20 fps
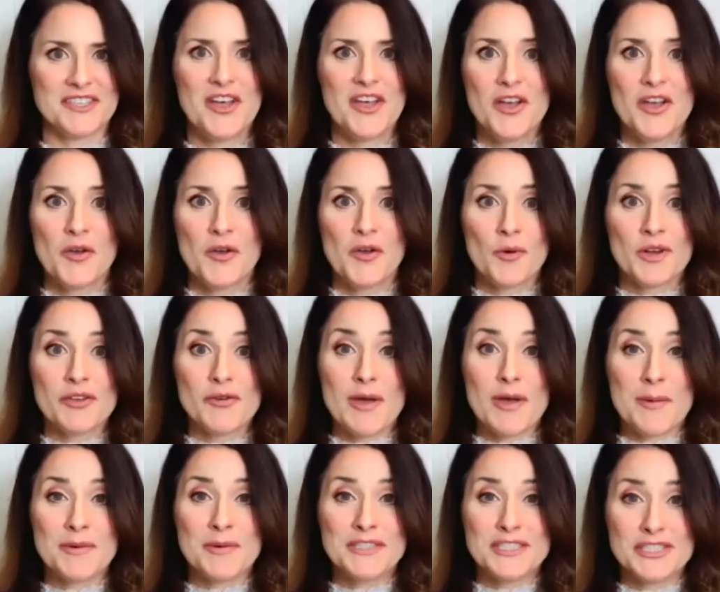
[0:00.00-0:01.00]
Were you able to
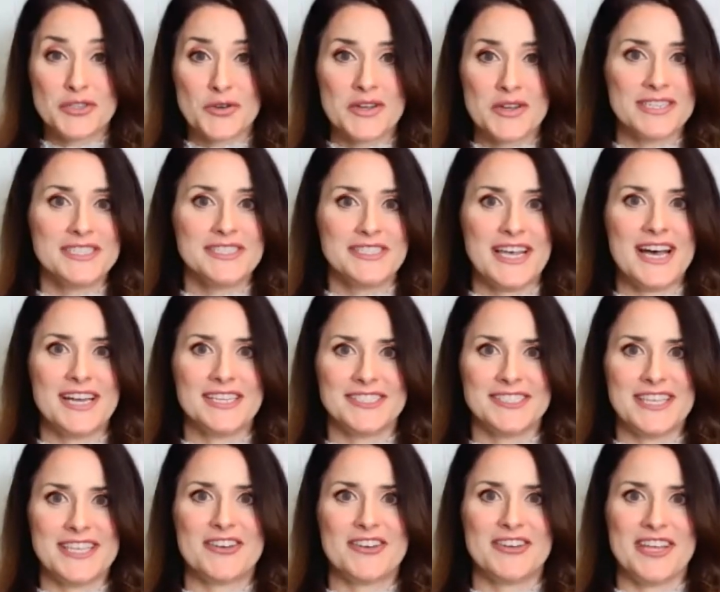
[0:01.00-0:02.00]
join us on
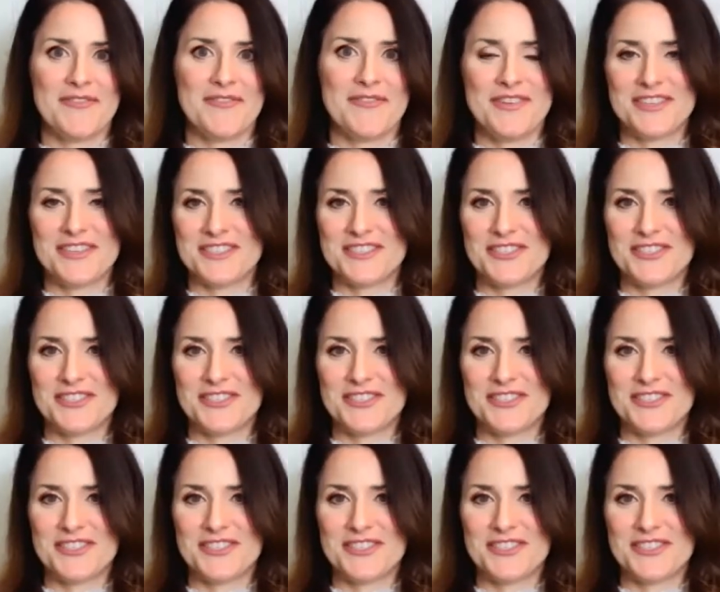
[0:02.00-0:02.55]
Saturday for the Stronger